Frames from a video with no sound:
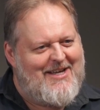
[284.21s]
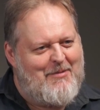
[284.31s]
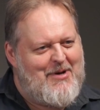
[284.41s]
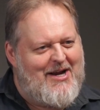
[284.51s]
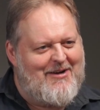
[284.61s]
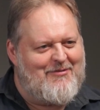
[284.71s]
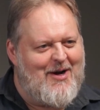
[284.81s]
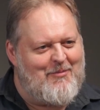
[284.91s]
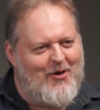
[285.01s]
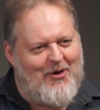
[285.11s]
emanating
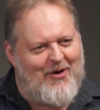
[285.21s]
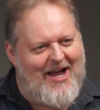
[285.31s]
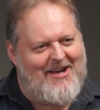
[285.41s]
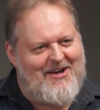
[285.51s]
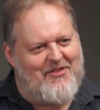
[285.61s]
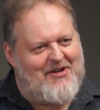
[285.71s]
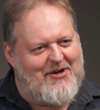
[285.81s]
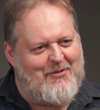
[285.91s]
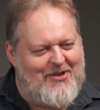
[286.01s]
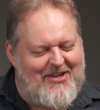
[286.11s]
from, although I had nothing to
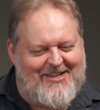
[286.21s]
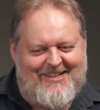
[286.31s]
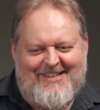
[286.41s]
do with it.